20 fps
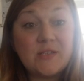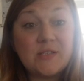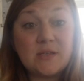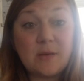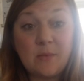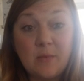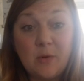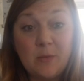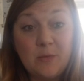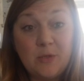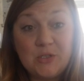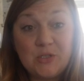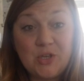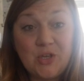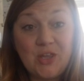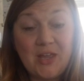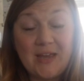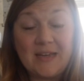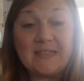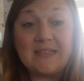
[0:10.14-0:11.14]
summer
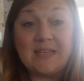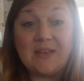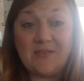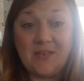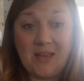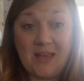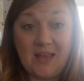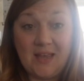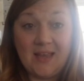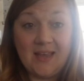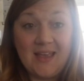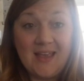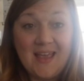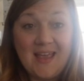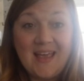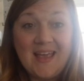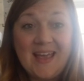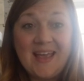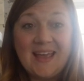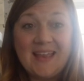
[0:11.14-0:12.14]
musical activity.
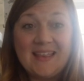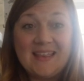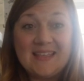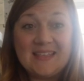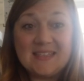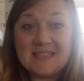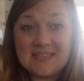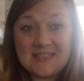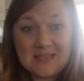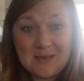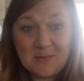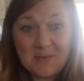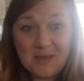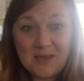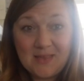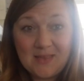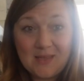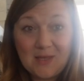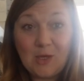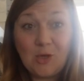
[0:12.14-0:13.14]
And this is
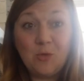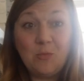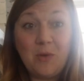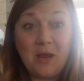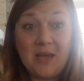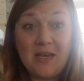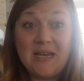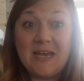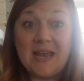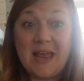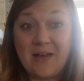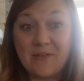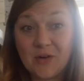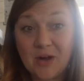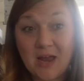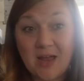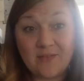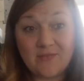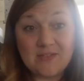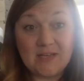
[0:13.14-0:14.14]
something that you may never
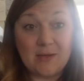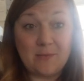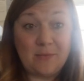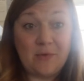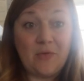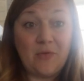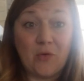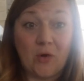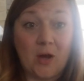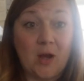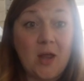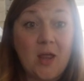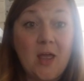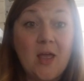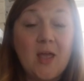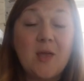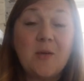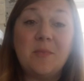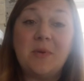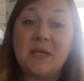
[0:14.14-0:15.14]
have done before,
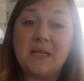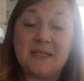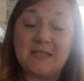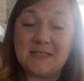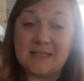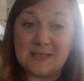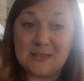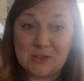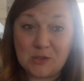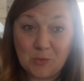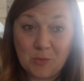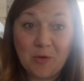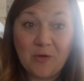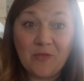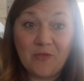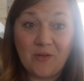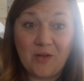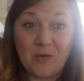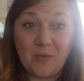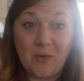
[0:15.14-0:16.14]
but it's a super
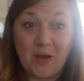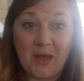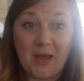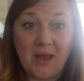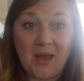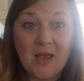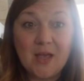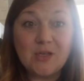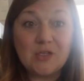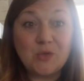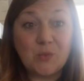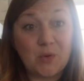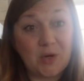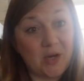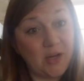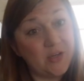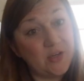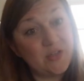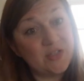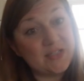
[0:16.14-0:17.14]
fun way to work
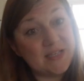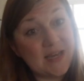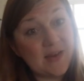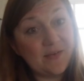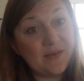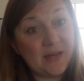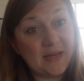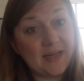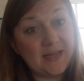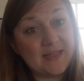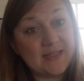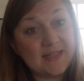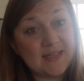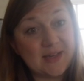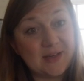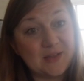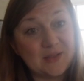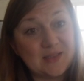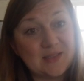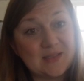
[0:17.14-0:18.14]
on your sight reading
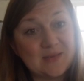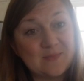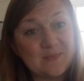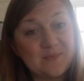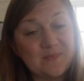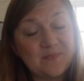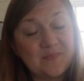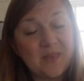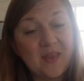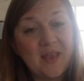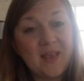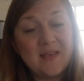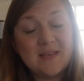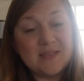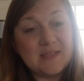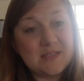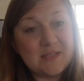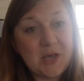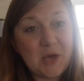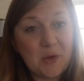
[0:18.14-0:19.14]
skills.
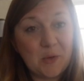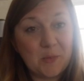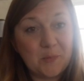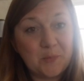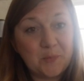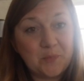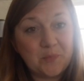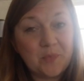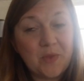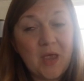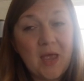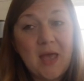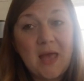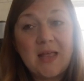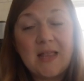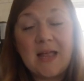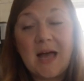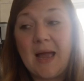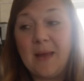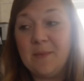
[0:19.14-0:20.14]
So,
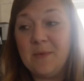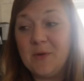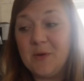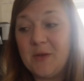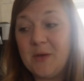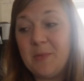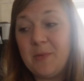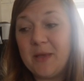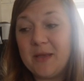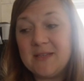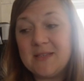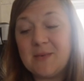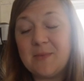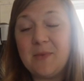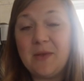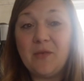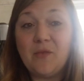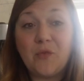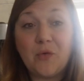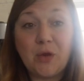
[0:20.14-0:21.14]
I'm going to play
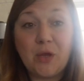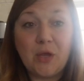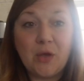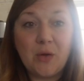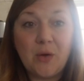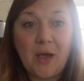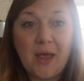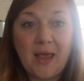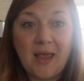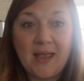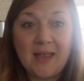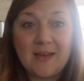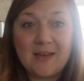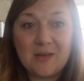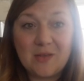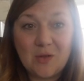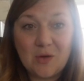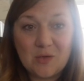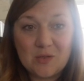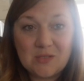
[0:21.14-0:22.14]
something for you, and
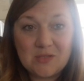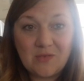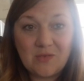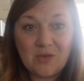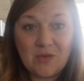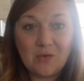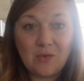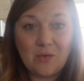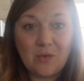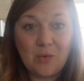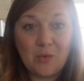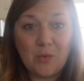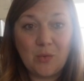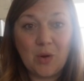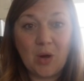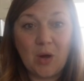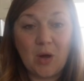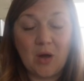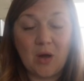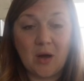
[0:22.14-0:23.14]
those of you who
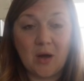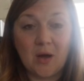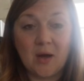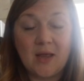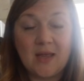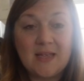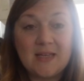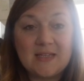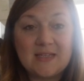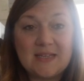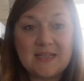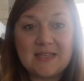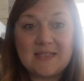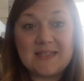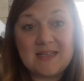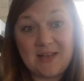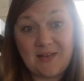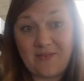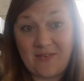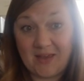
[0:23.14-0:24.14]
are
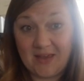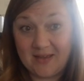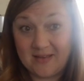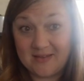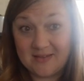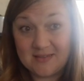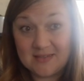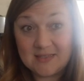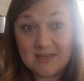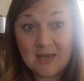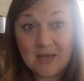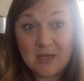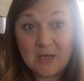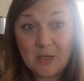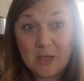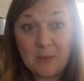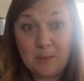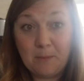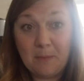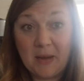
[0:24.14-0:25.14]
Disney fans
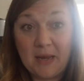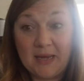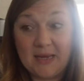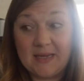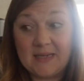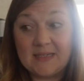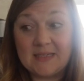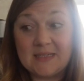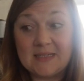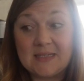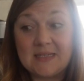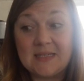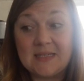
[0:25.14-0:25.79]
might